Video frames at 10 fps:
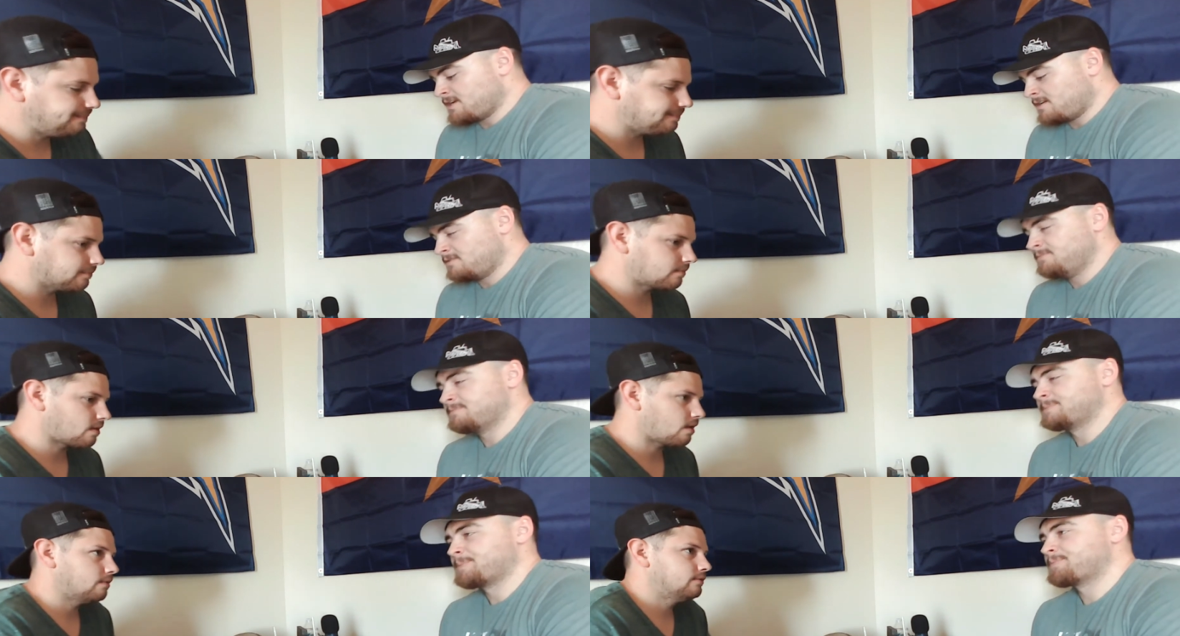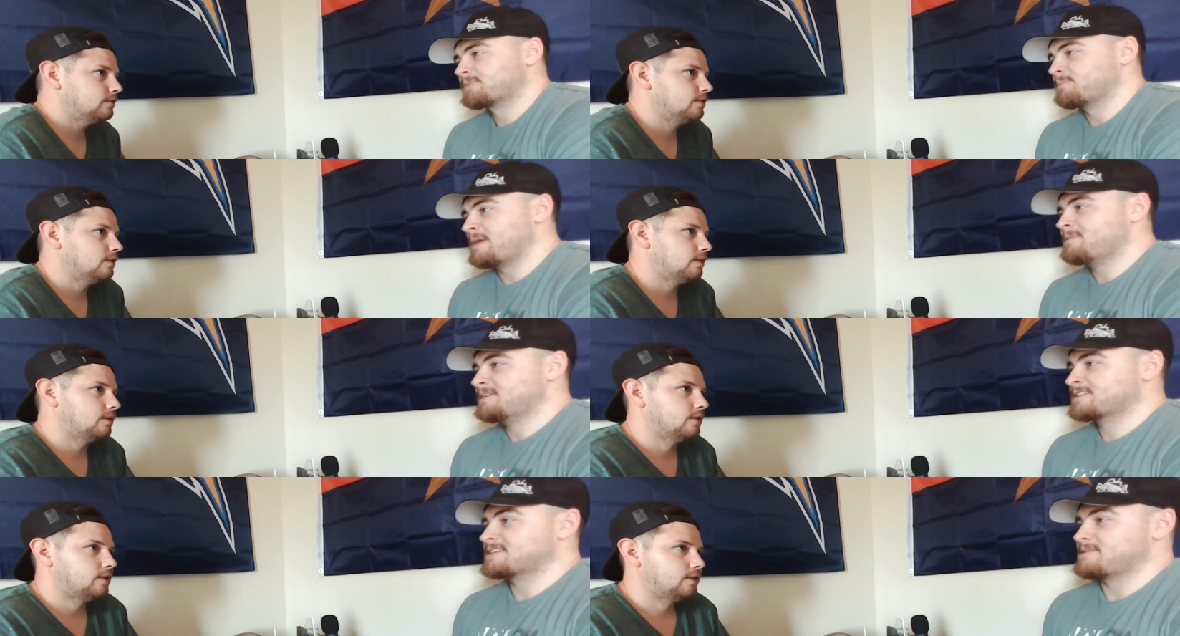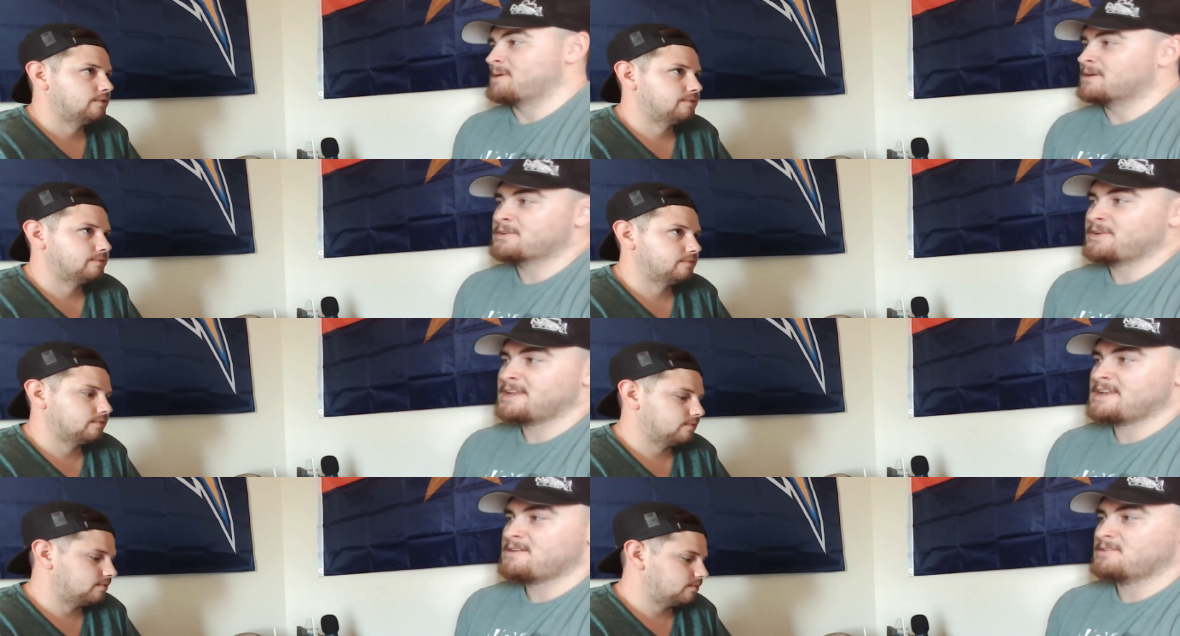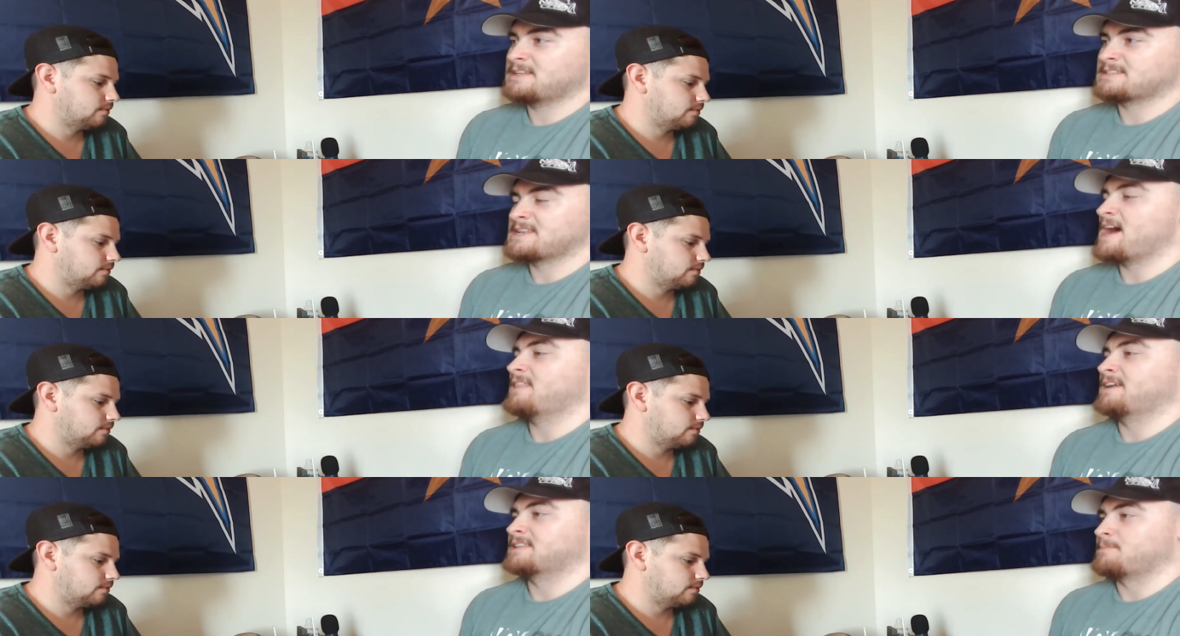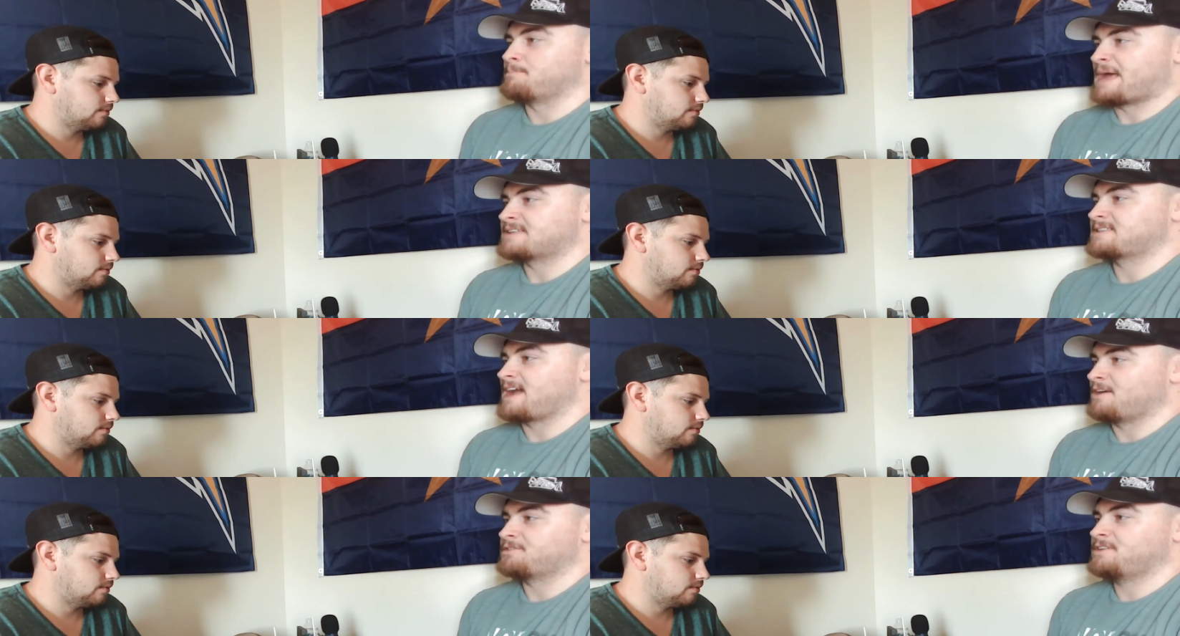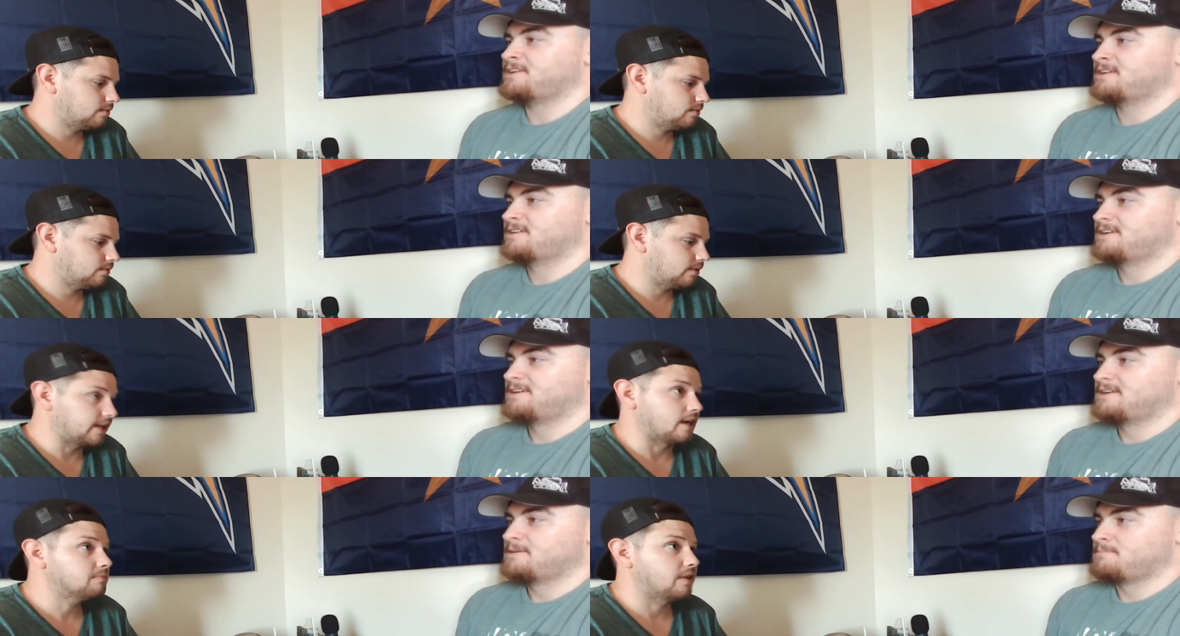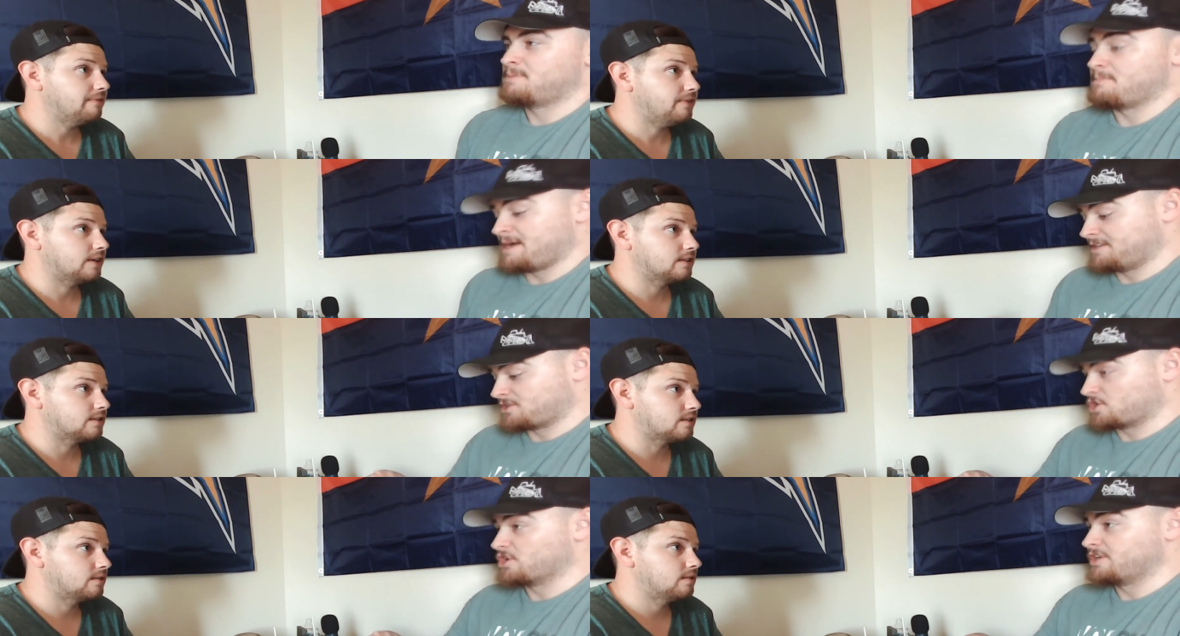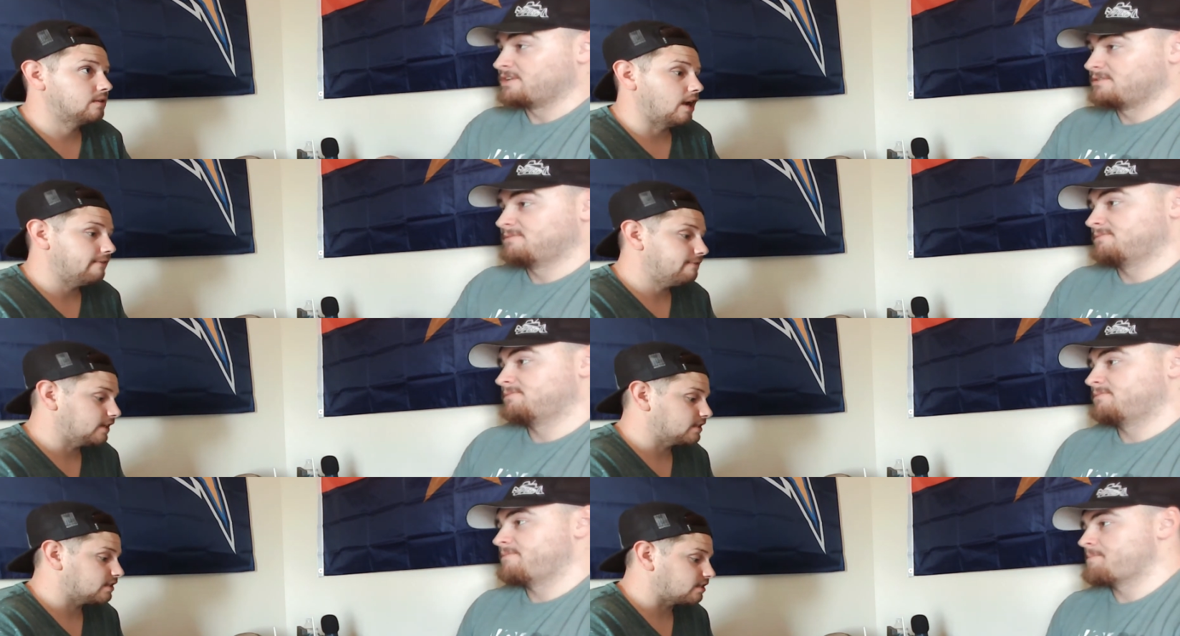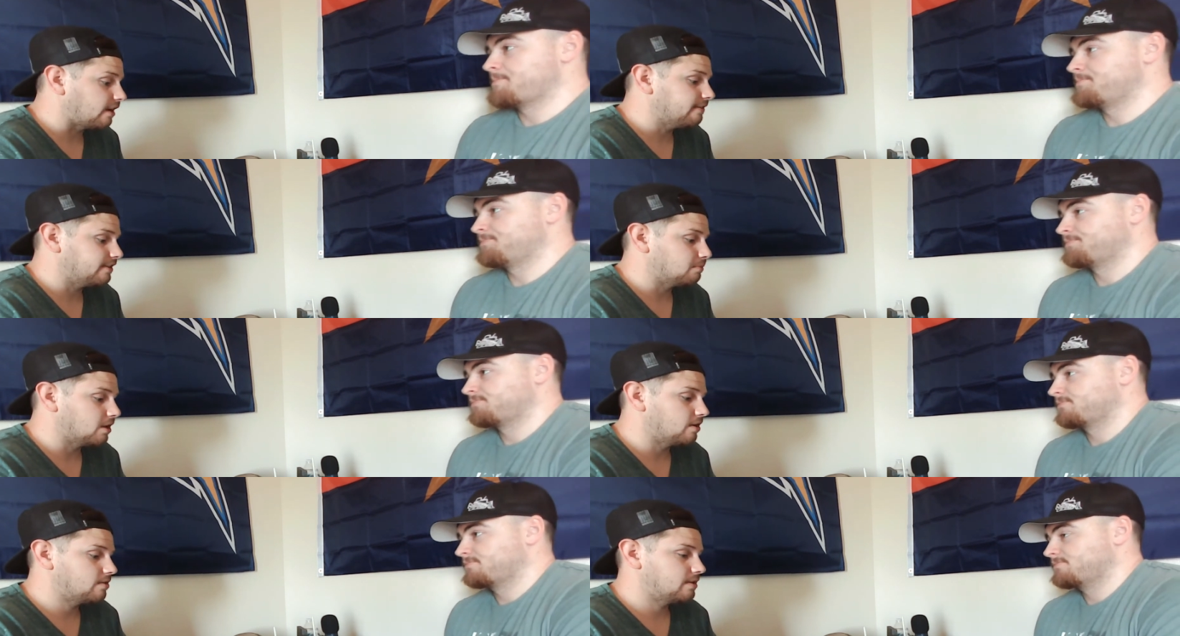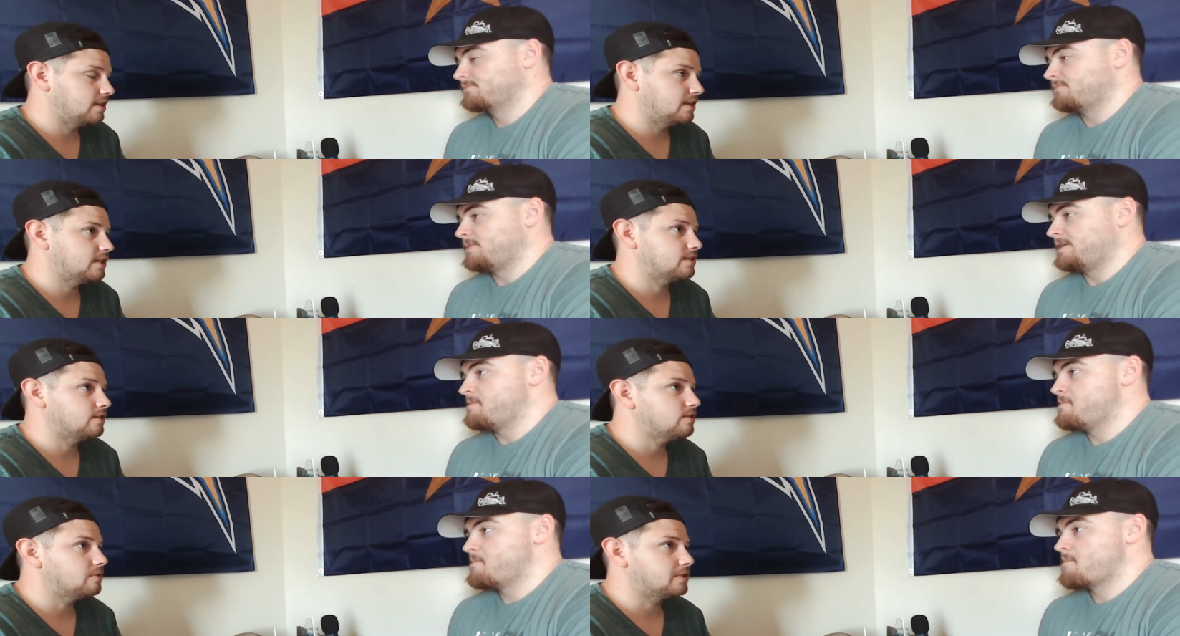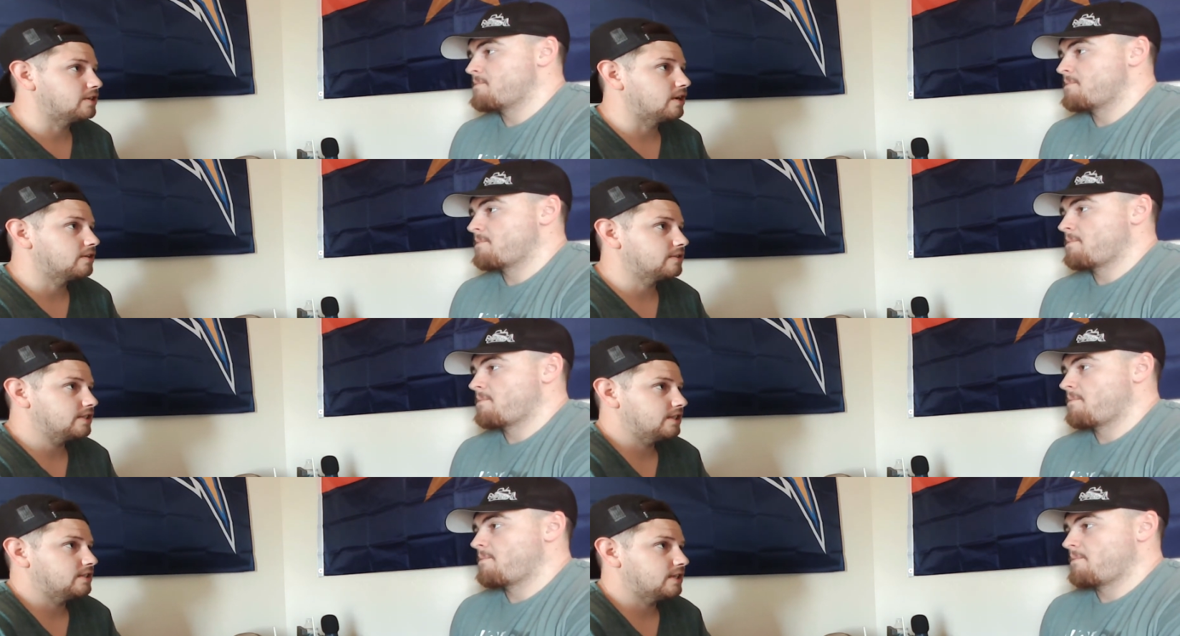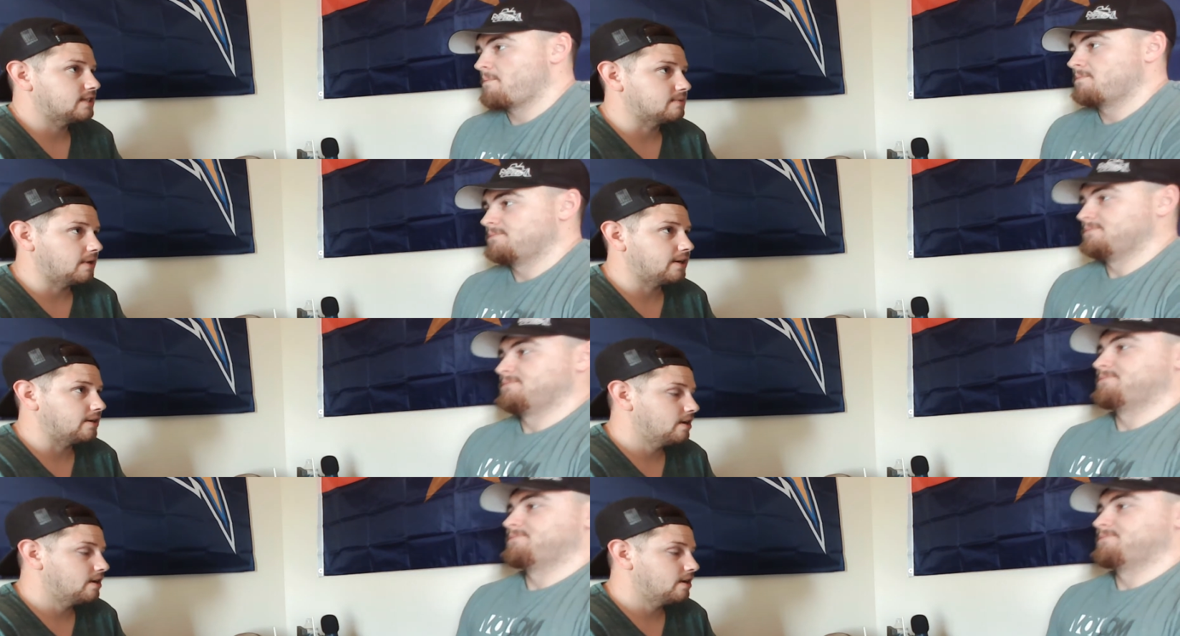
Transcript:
Speaker 1: go. Maybe it's because I'm hungry right now. It's not like the best out there. Like I'm, I'm fucking good.
Speaker 2: I'm fucking starving, bro. And this, yeah. you know, when you're hungry, shit tastes better.